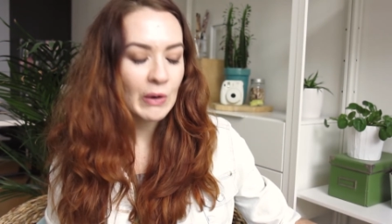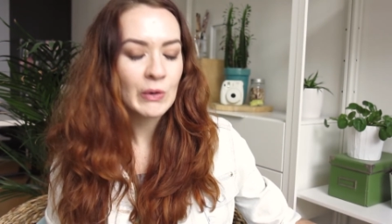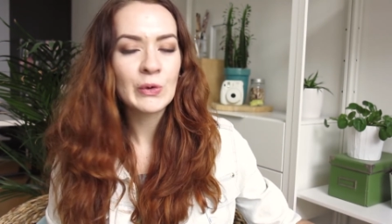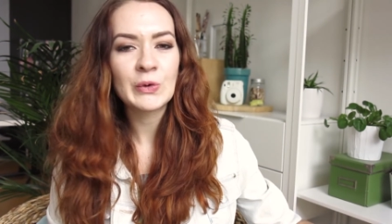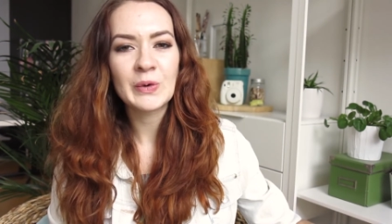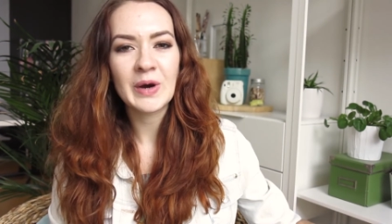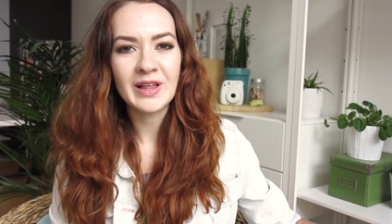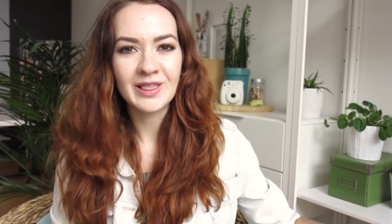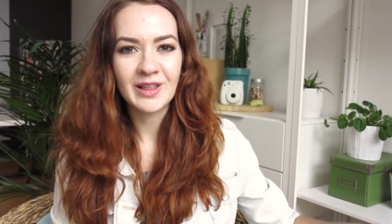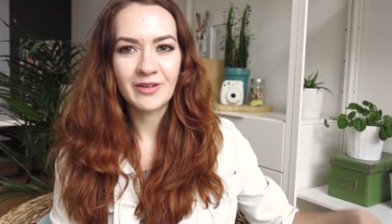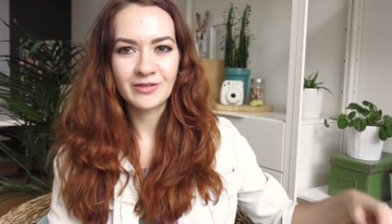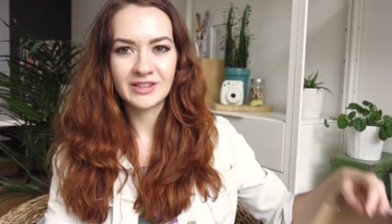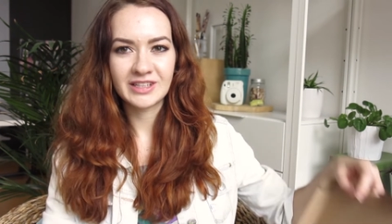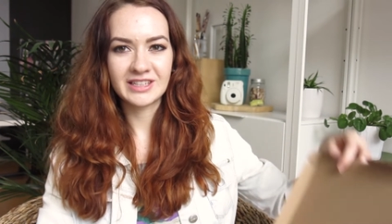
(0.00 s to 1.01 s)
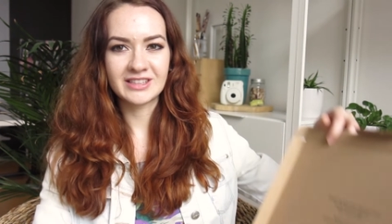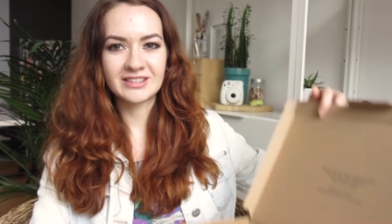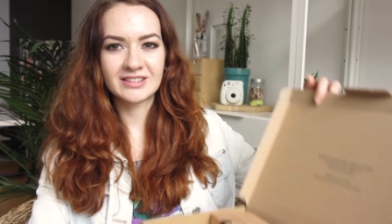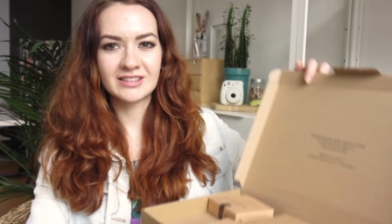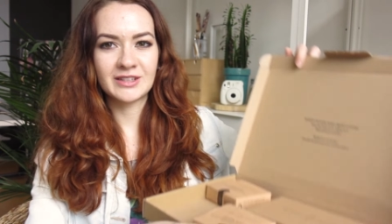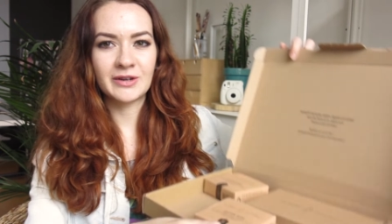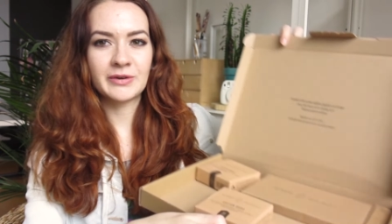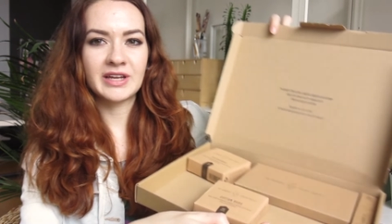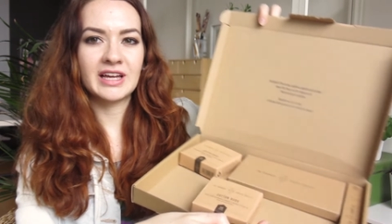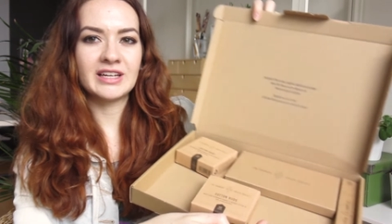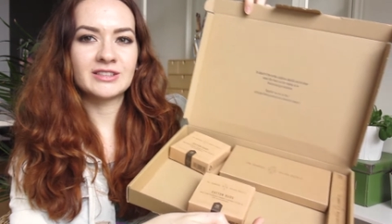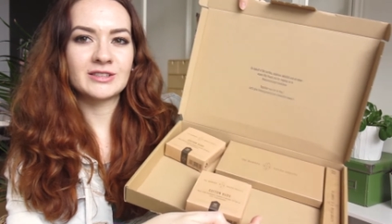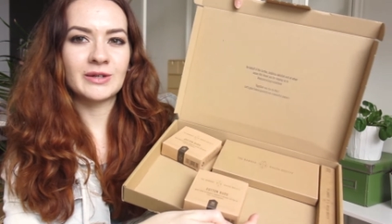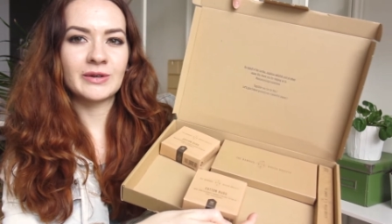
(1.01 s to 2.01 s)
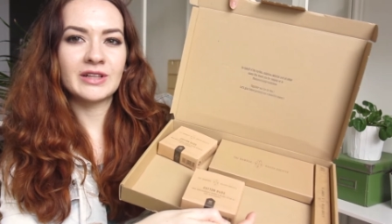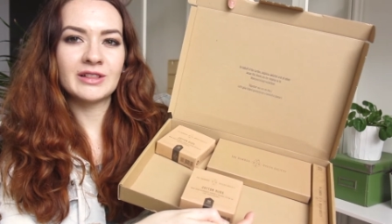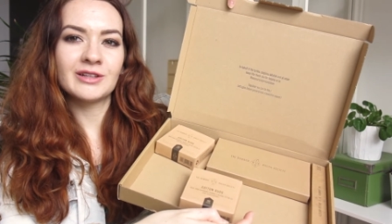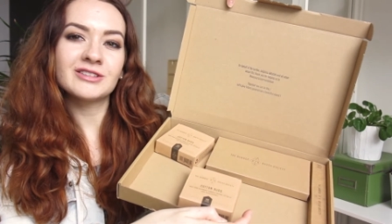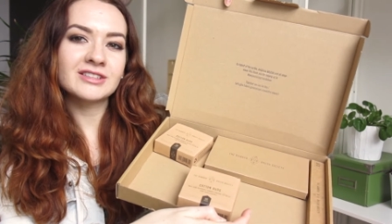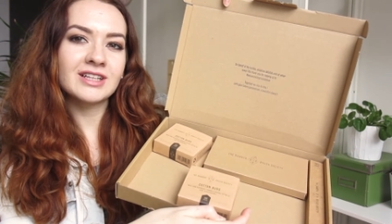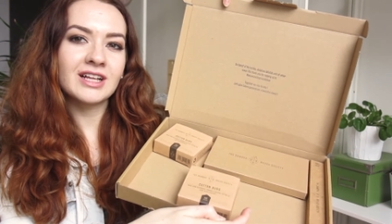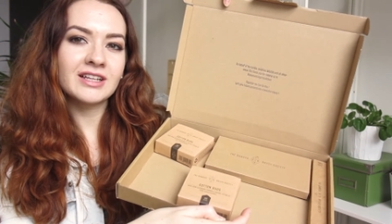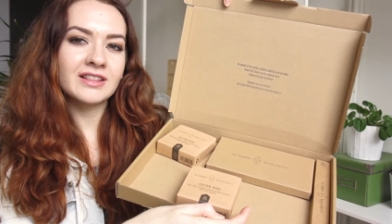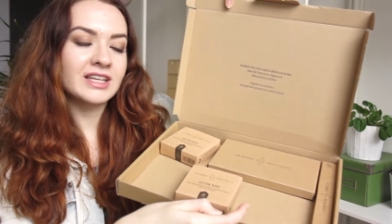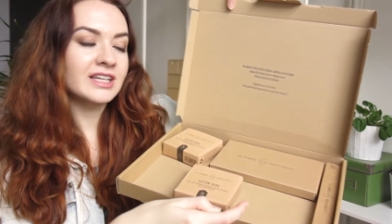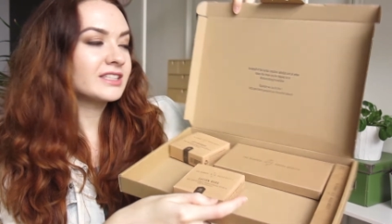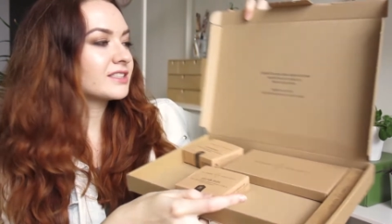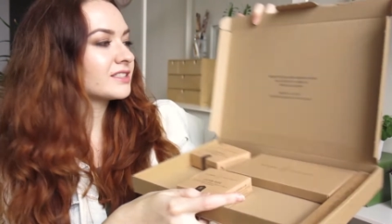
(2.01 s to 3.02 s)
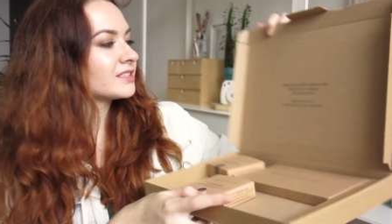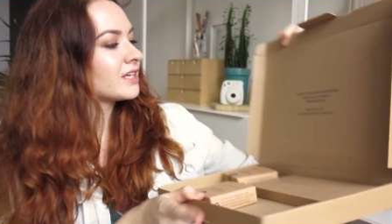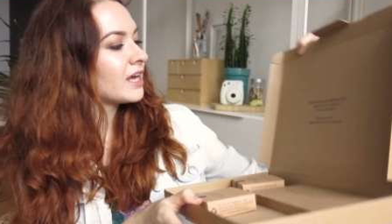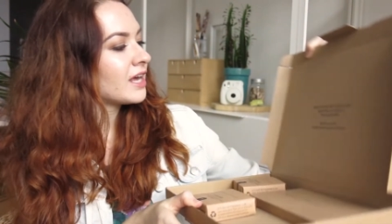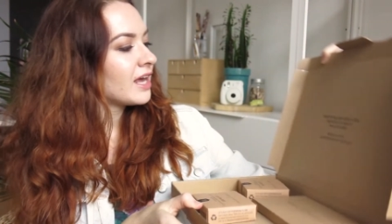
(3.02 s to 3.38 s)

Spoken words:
Oh, I love this. Okay, so it looks like this.